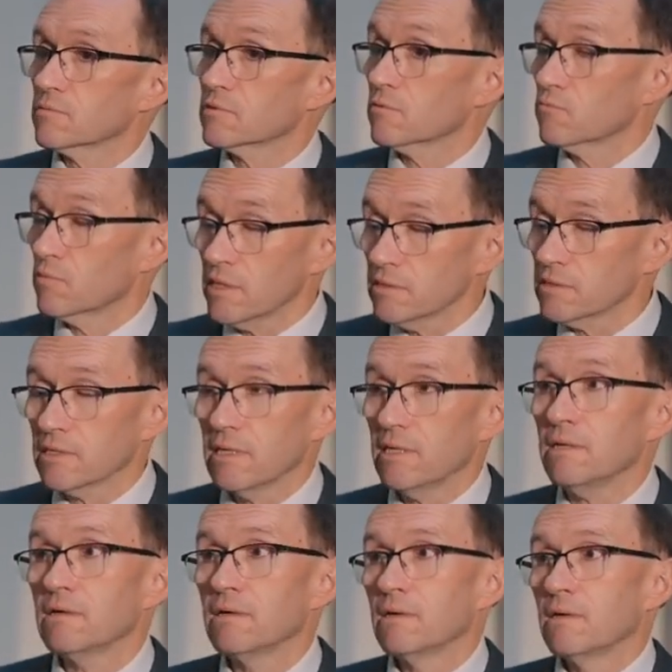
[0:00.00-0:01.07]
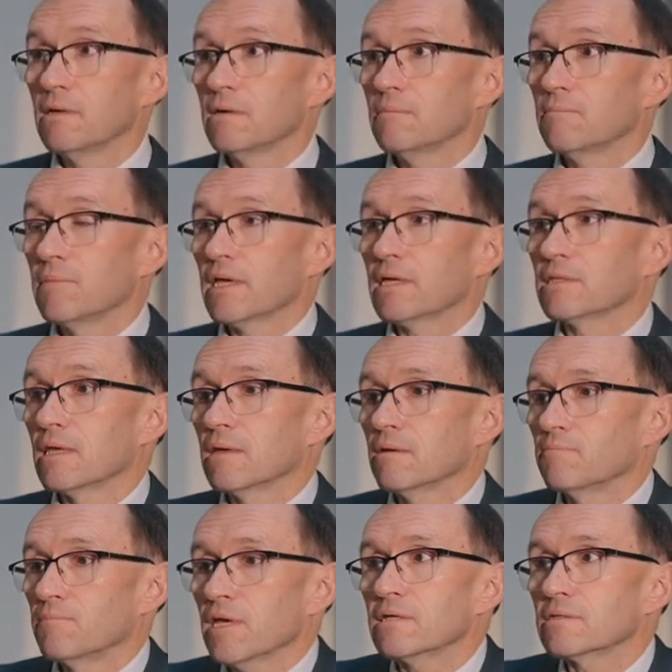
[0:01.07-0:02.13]
So we see
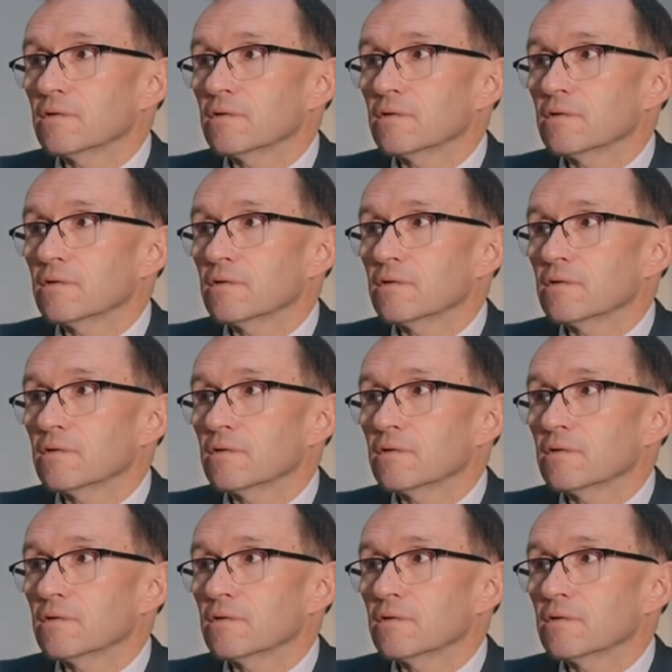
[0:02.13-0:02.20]
big